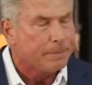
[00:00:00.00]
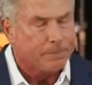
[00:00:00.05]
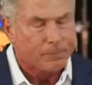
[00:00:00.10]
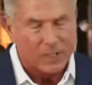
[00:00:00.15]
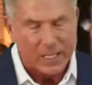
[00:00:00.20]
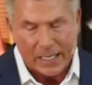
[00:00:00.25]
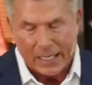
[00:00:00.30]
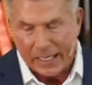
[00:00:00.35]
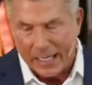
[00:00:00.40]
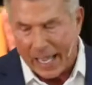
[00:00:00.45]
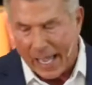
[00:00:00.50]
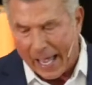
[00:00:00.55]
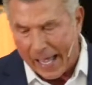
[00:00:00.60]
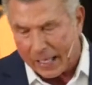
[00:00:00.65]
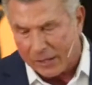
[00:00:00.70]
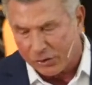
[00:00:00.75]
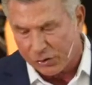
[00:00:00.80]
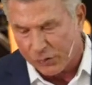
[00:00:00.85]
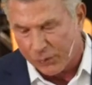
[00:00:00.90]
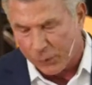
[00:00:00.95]
that He
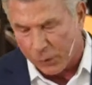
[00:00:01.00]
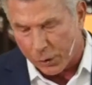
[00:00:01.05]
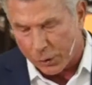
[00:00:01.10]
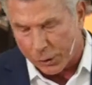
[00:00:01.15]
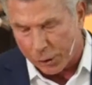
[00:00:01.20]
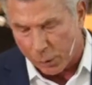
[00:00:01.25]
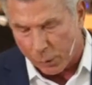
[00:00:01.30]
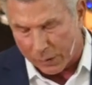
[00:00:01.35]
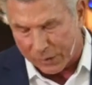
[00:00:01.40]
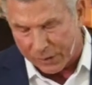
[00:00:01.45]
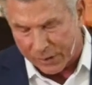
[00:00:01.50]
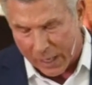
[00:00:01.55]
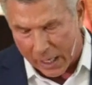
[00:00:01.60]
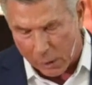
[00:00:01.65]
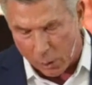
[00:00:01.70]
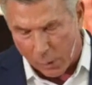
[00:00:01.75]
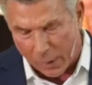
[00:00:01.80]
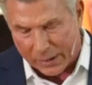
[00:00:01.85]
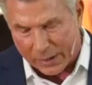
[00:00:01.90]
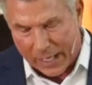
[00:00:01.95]
has for you. It's
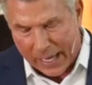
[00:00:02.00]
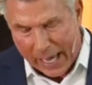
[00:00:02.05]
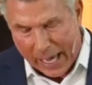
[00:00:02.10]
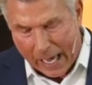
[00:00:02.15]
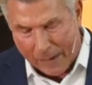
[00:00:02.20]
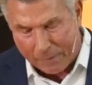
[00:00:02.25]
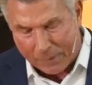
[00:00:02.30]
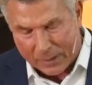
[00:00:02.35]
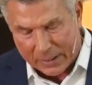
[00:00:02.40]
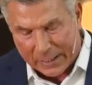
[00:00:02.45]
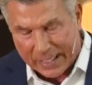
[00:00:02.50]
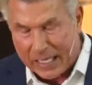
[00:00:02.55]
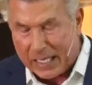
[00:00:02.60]
not going to happen,